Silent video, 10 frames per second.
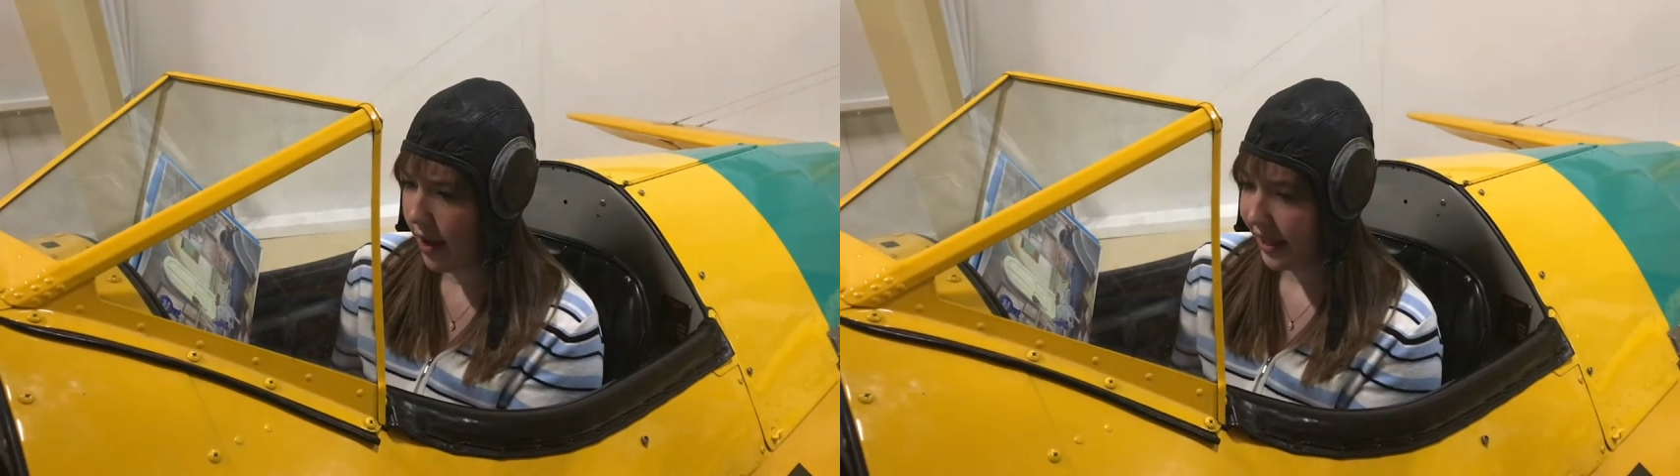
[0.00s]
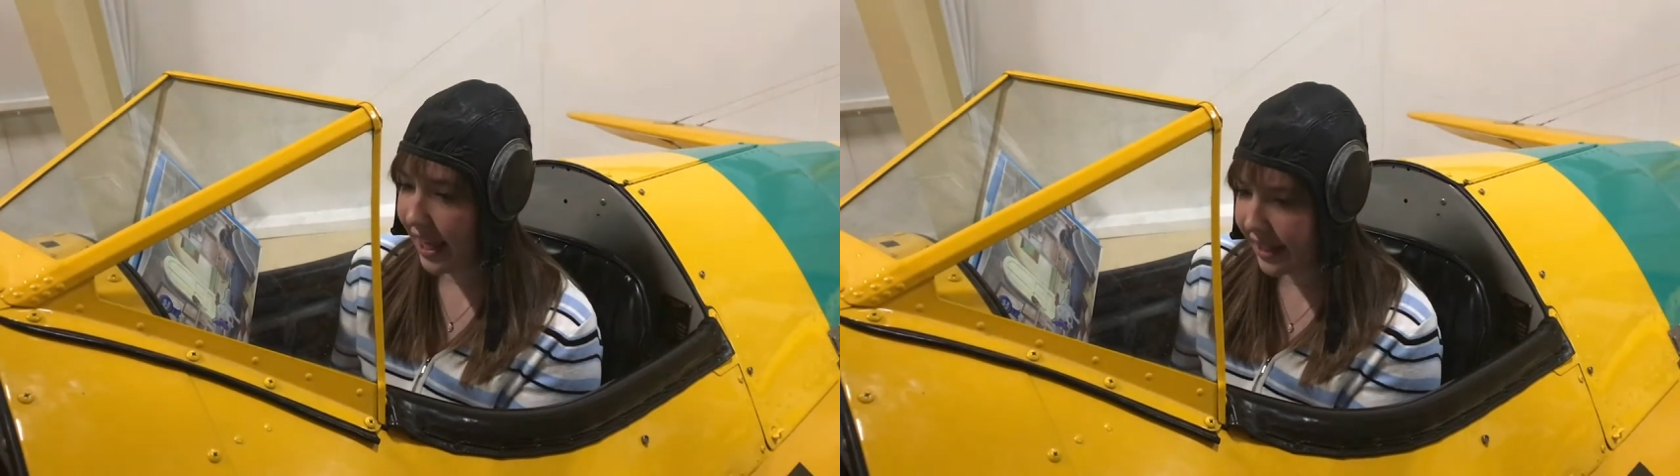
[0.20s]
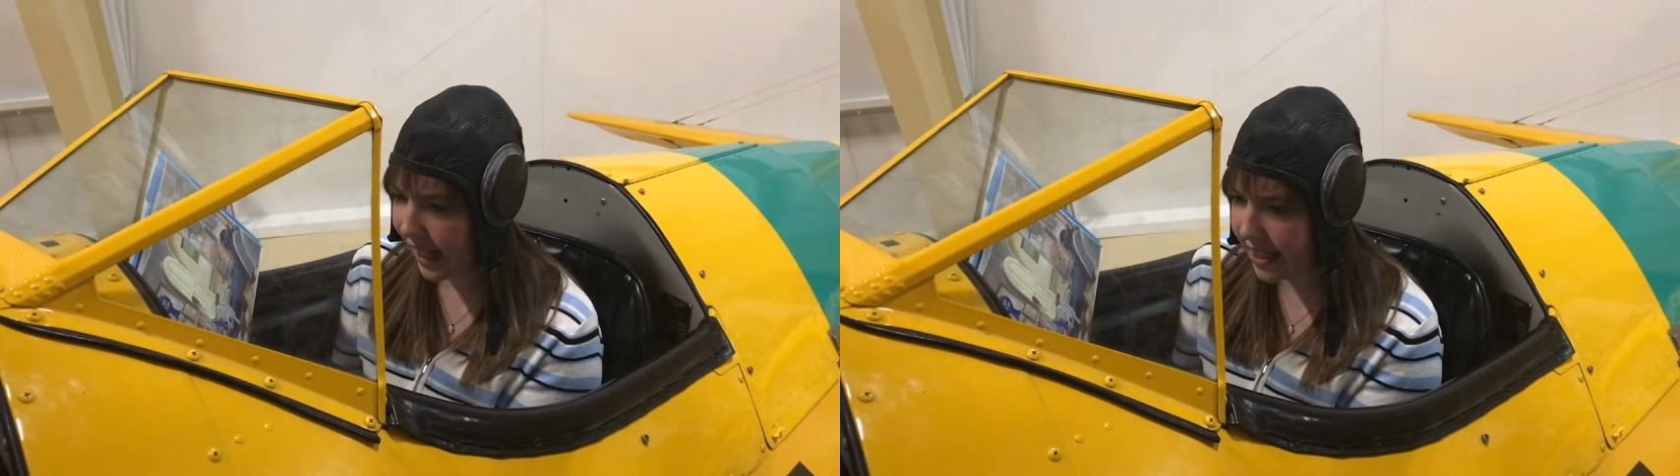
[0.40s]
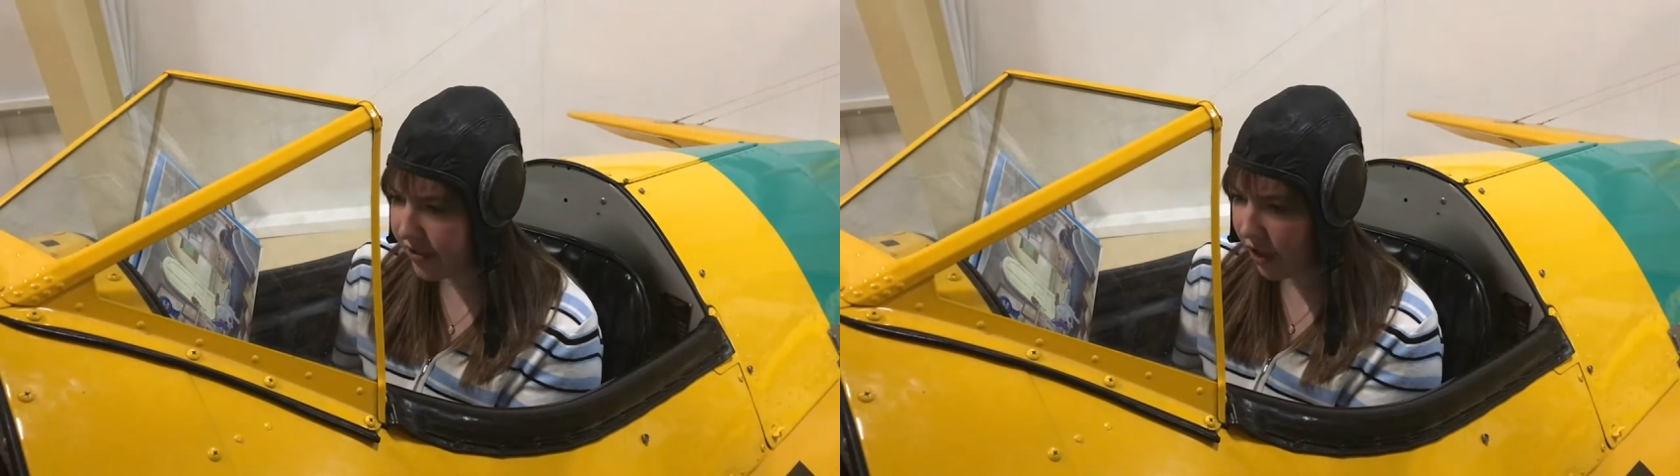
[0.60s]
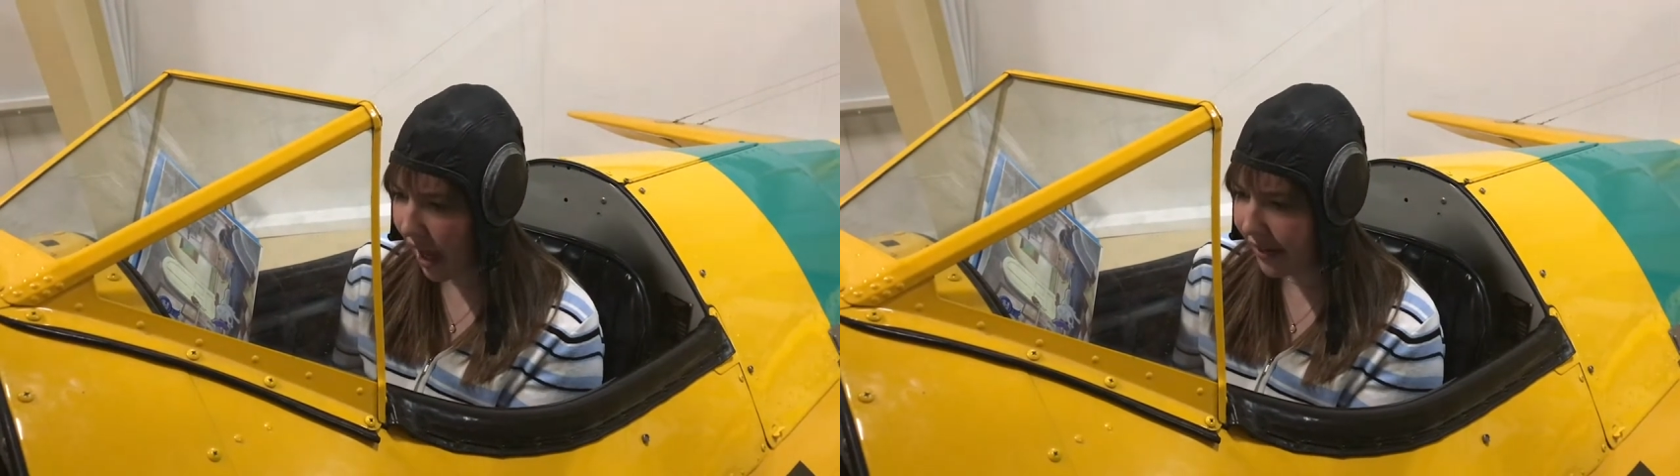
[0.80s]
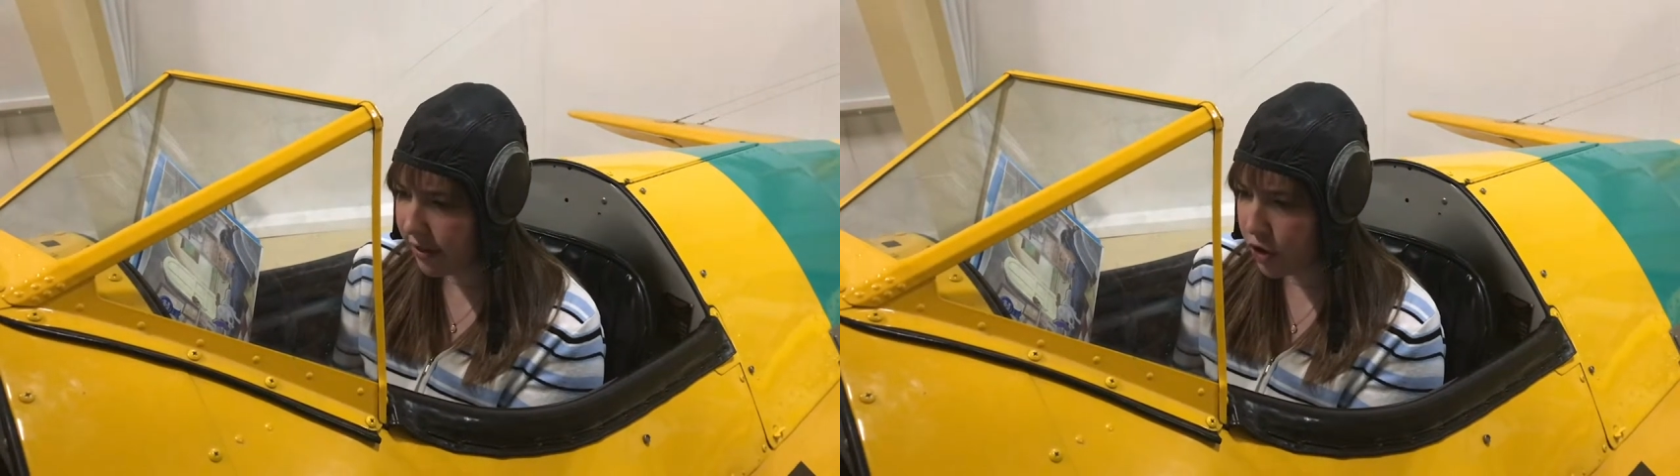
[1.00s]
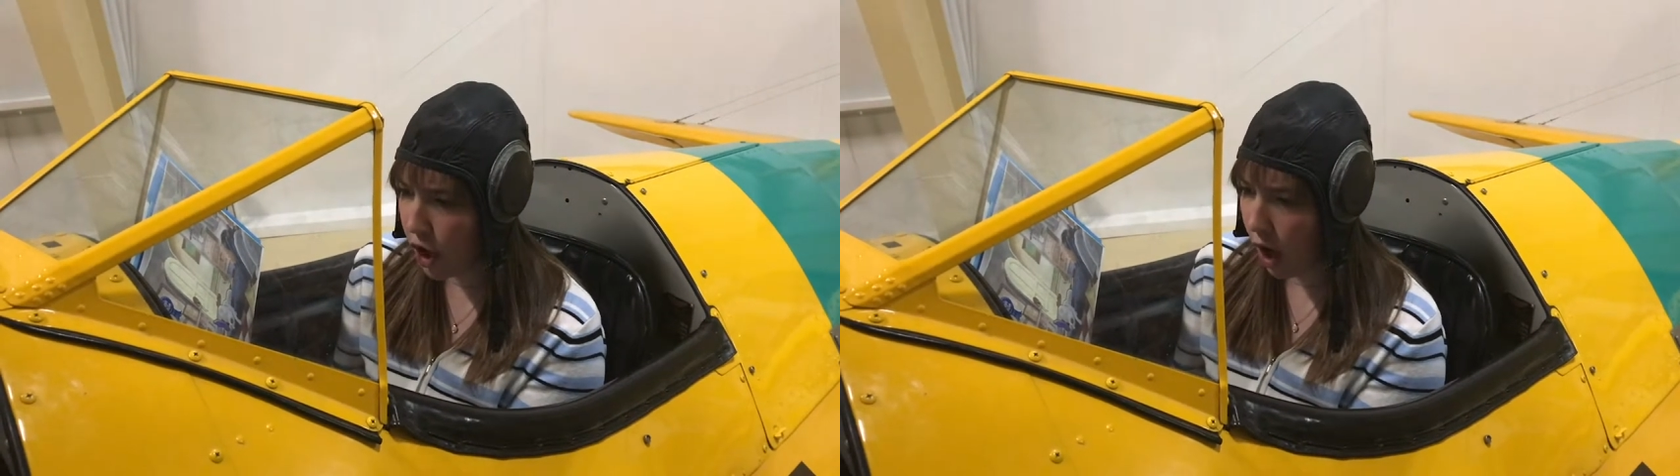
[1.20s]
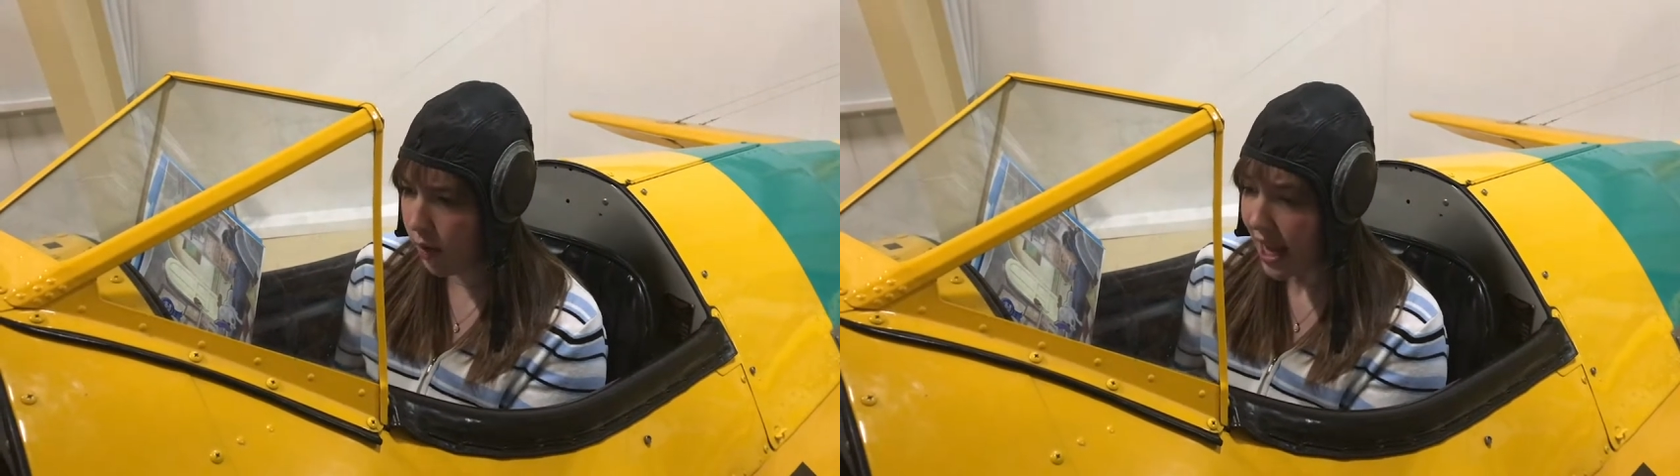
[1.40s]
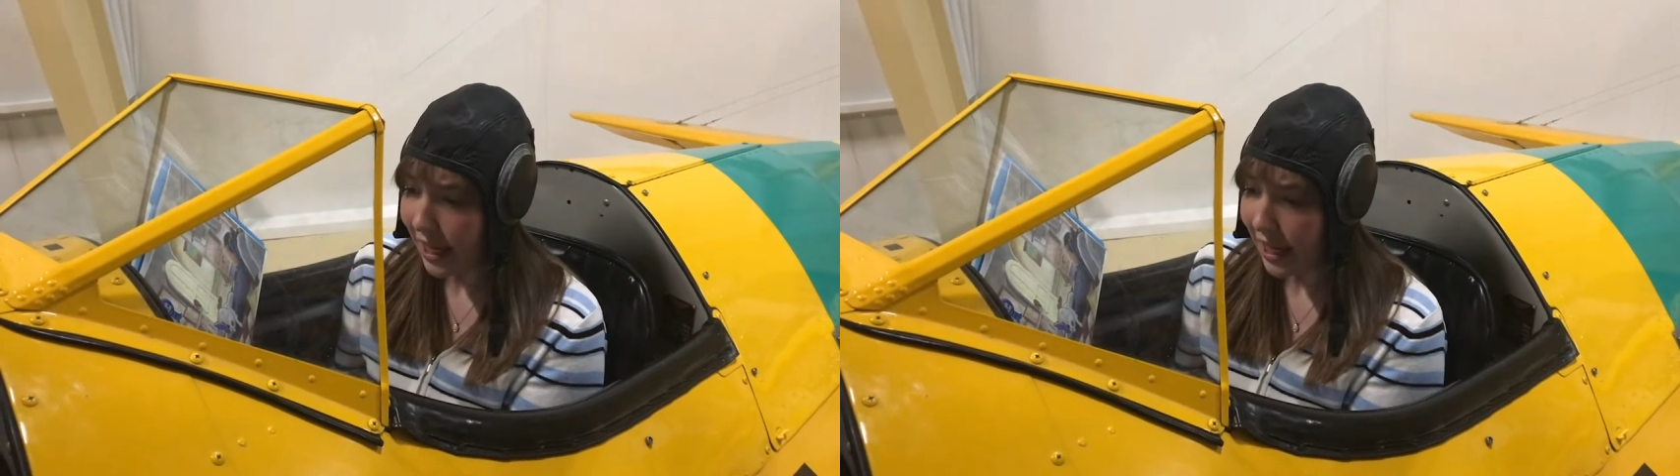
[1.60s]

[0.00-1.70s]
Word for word: Can kids fly in the show?